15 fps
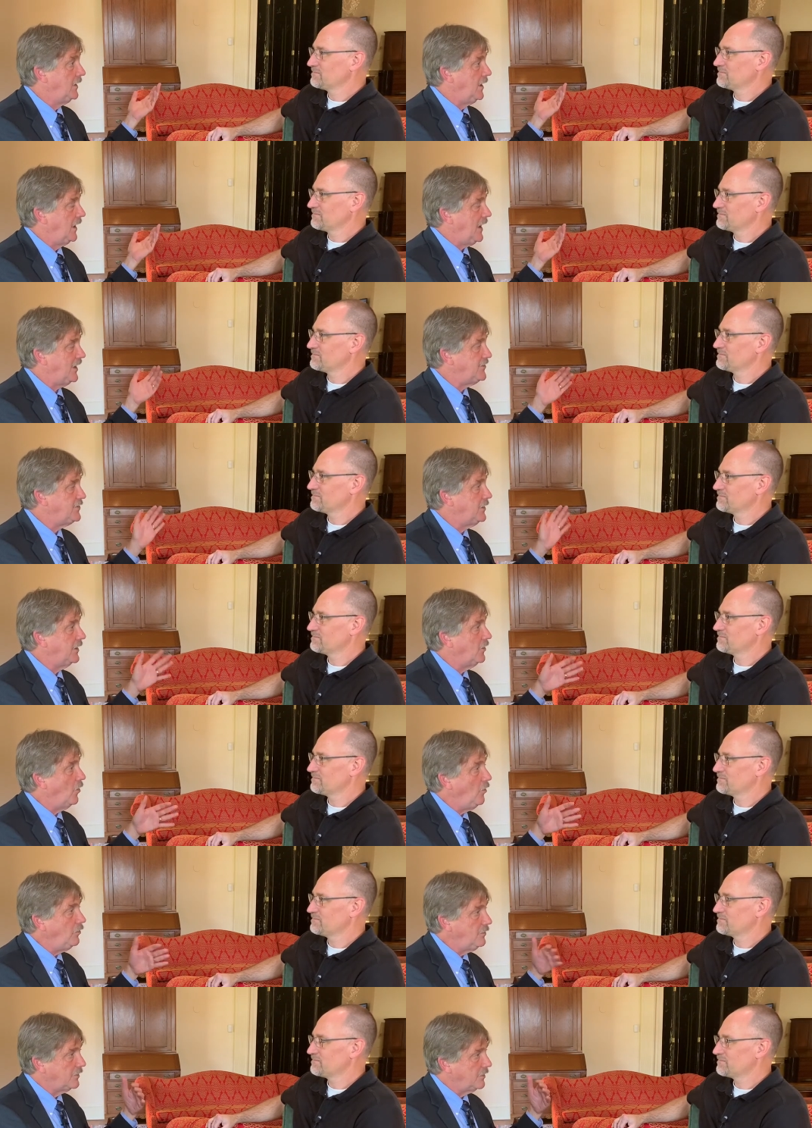Speaker 1: As you get
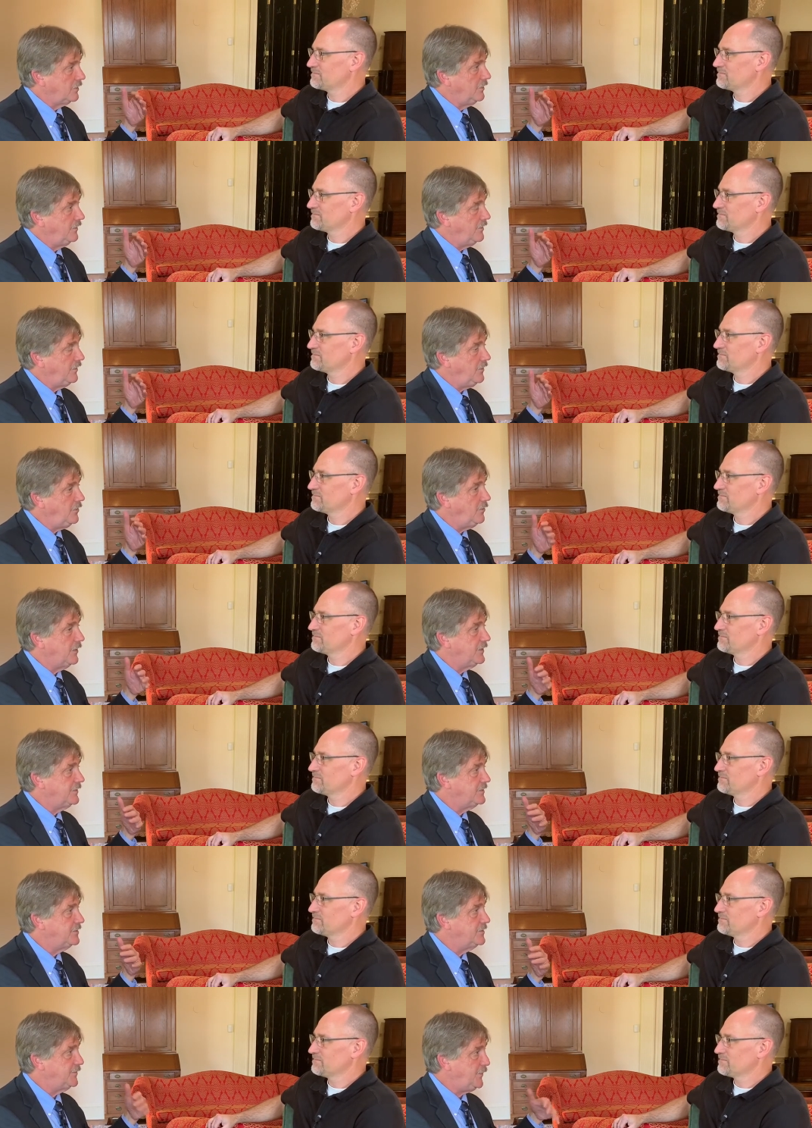older, you can
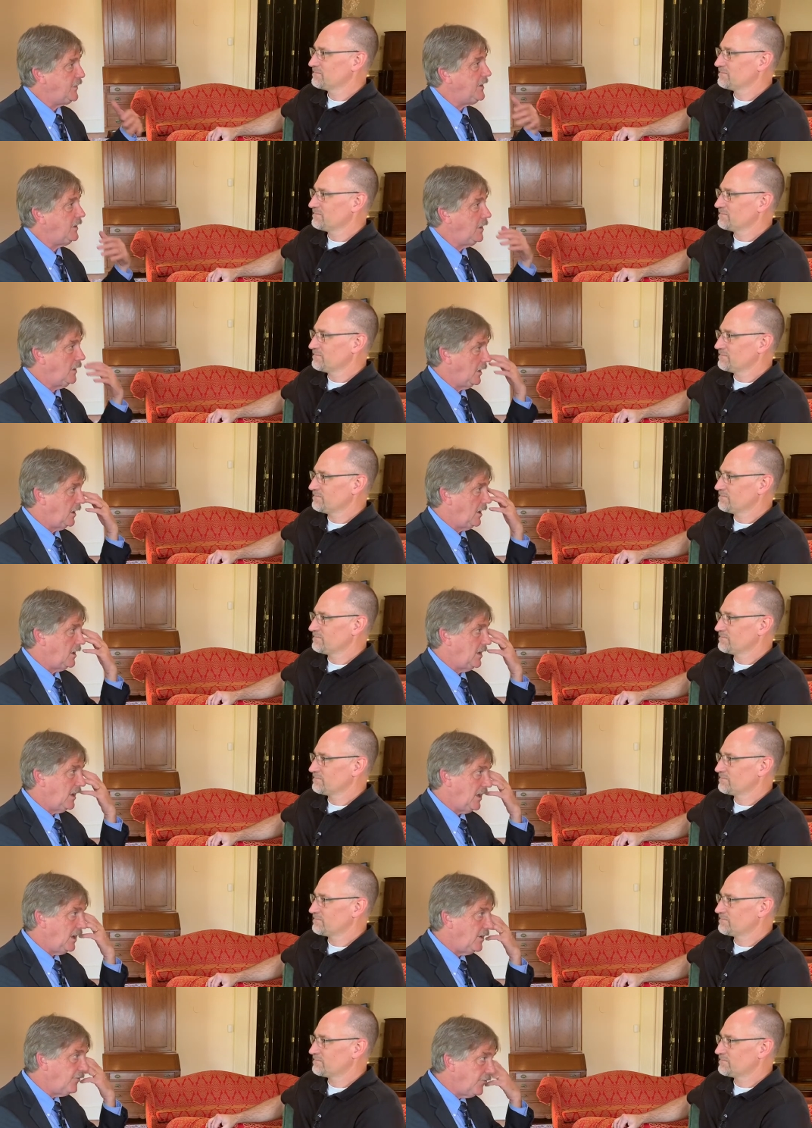speak an
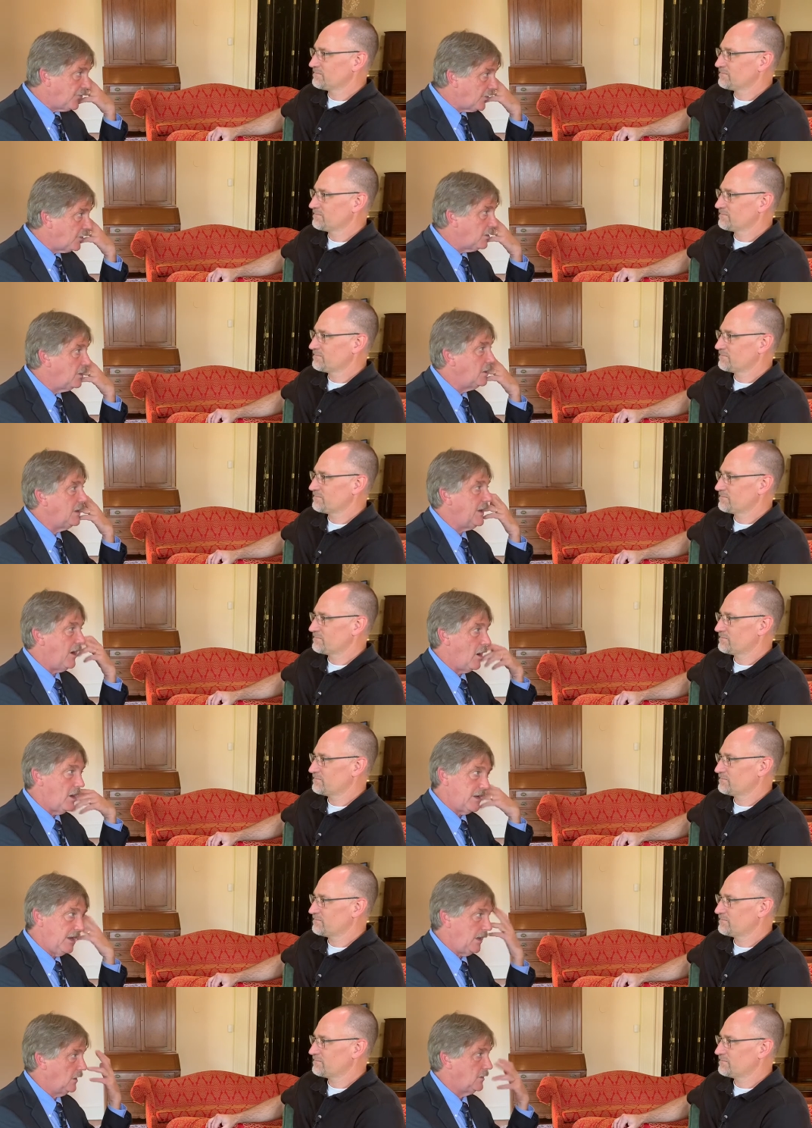internally
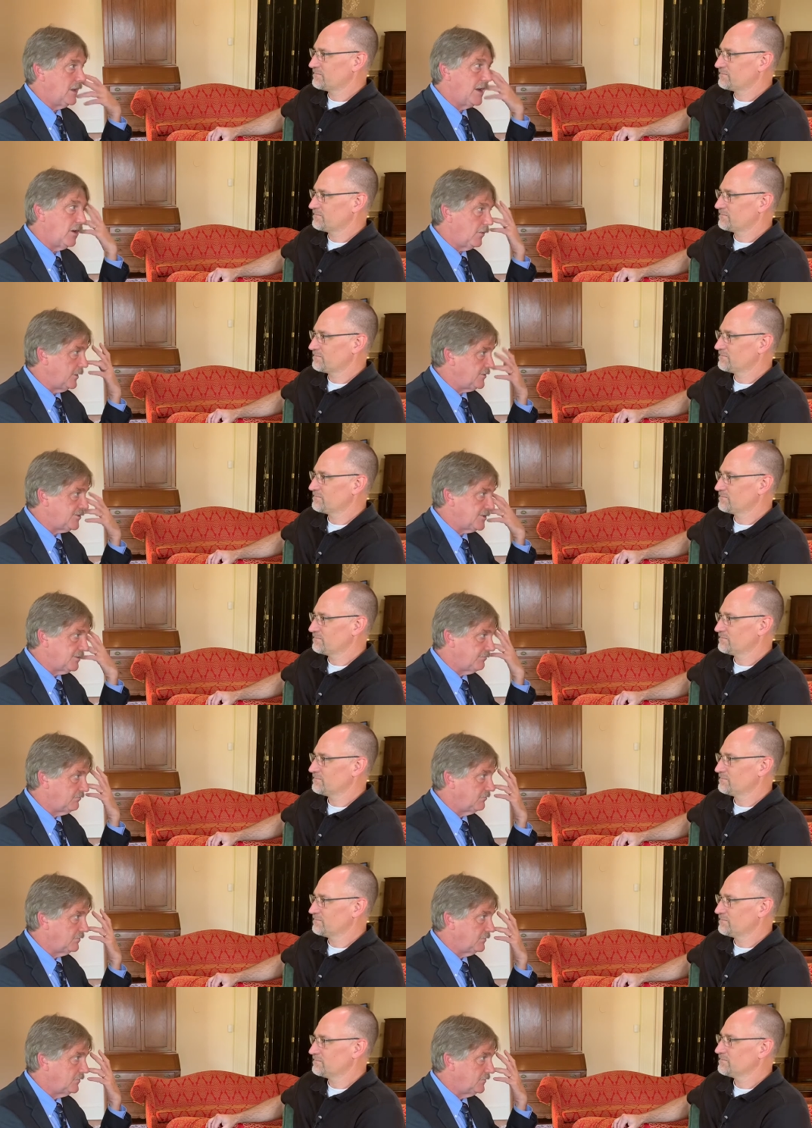audiate language,
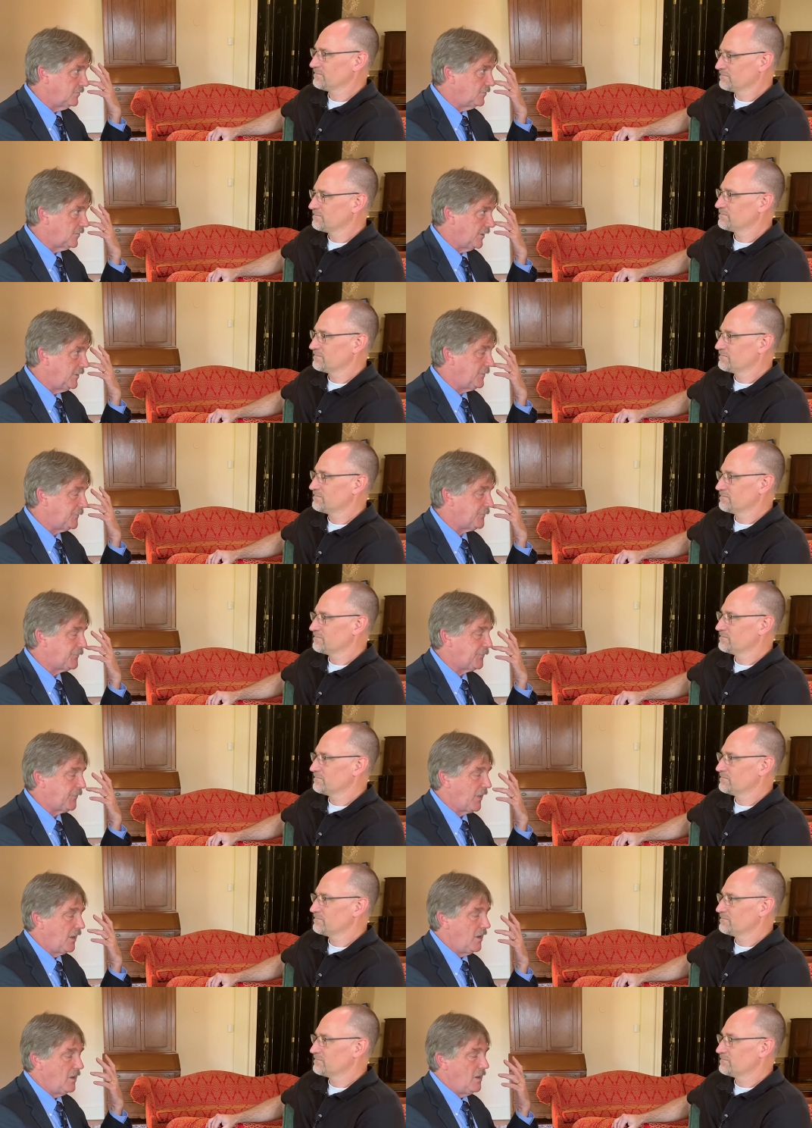right?
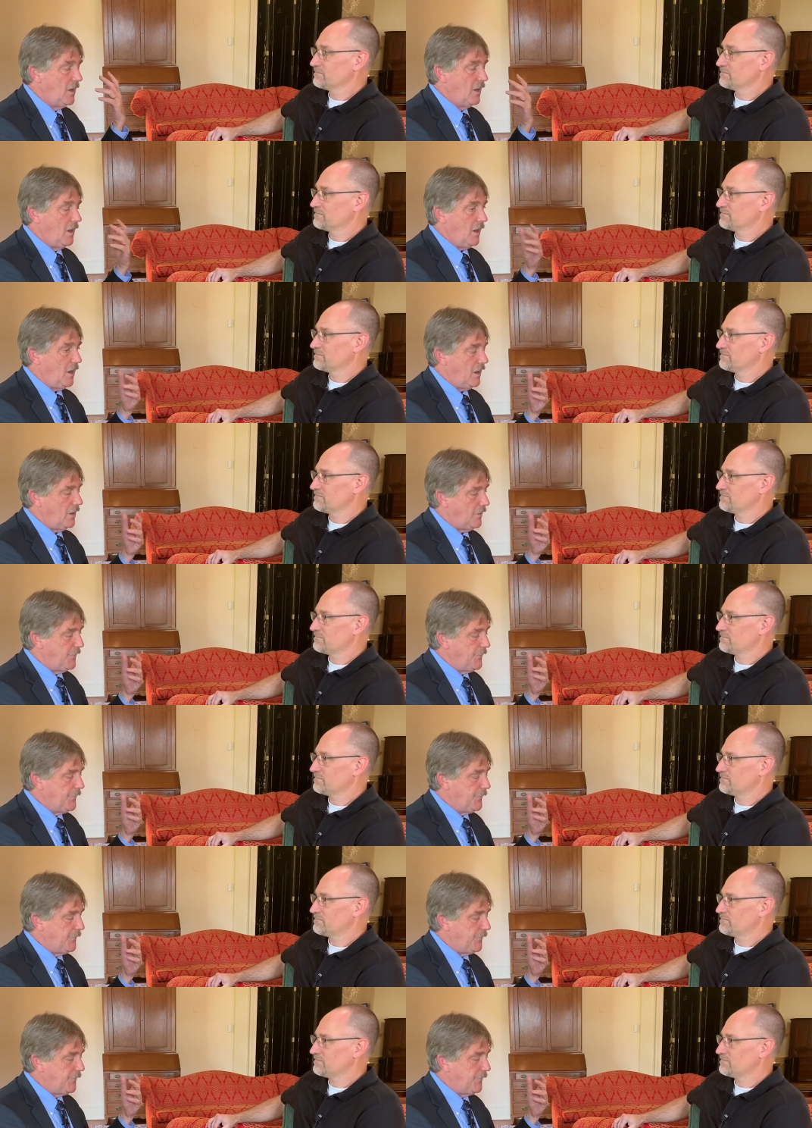Um,